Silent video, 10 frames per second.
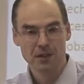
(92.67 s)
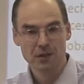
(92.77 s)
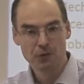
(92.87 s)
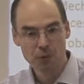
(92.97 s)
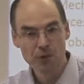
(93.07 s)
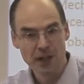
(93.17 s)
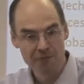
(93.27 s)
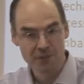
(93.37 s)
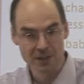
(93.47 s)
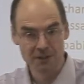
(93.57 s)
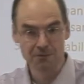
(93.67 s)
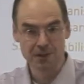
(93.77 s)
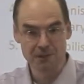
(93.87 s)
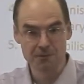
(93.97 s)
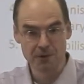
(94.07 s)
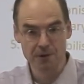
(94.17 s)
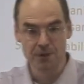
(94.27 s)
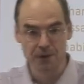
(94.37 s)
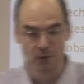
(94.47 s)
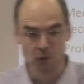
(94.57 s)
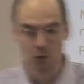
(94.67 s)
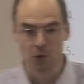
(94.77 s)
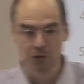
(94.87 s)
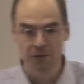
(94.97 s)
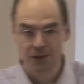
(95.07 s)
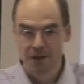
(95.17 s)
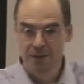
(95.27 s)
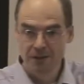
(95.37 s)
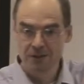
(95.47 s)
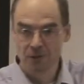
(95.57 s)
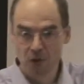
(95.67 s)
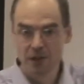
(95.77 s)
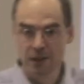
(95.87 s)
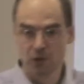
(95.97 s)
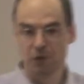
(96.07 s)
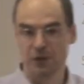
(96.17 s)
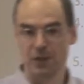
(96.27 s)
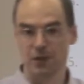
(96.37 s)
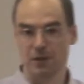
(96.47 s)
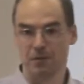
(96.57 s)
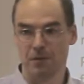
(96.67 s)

If you would have an effect, if there's no cause, then there's no clear causation.